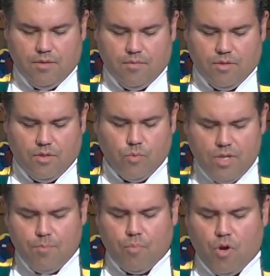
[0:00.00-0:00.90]
The
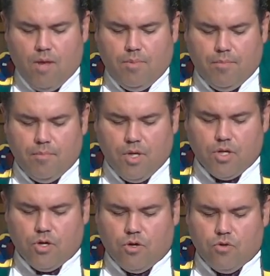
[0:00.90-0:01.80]
real problem
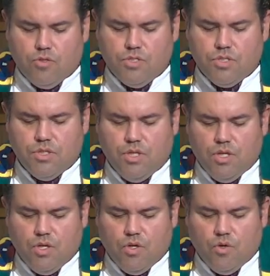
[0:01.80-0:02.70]
occurs
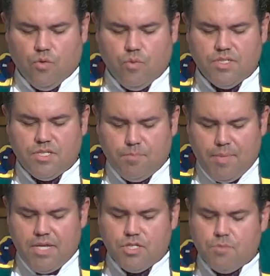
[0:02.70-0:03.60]
when
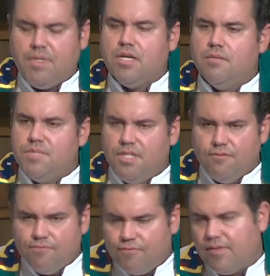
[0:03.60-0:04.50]
speech becomes
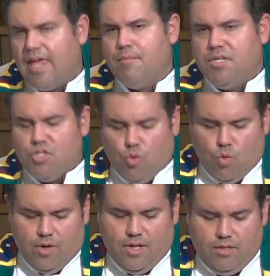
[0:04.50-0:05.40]

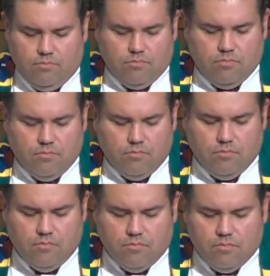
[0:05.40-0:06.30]
inflammatory.
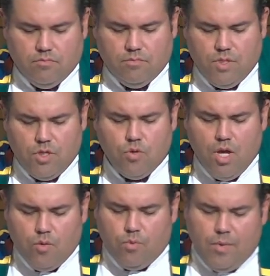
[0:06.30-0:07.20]
You know,
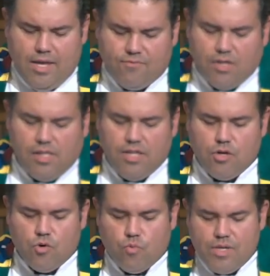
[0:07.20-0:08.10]
when we have
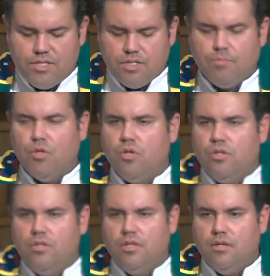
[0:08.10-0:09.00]
clear,
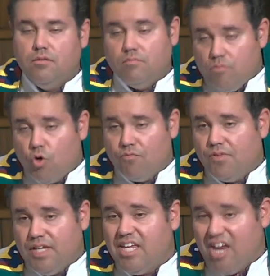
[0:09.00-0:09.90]
reasonable,
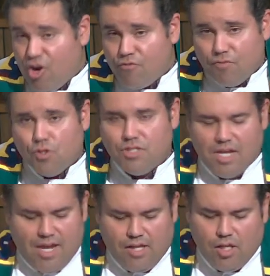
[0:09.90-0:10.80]
hopefully careful
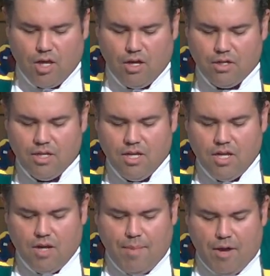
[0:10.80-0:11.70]
dialogue
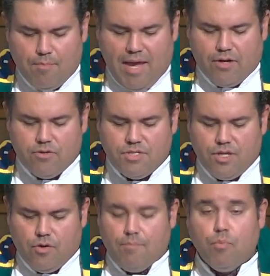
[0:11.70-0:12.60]
about matters that
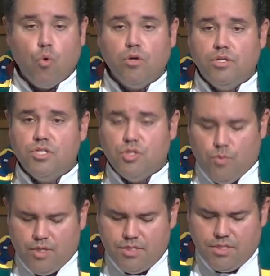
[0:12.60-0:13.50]
are important to
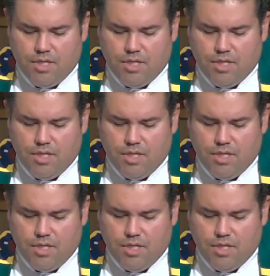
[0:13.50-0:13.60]
us,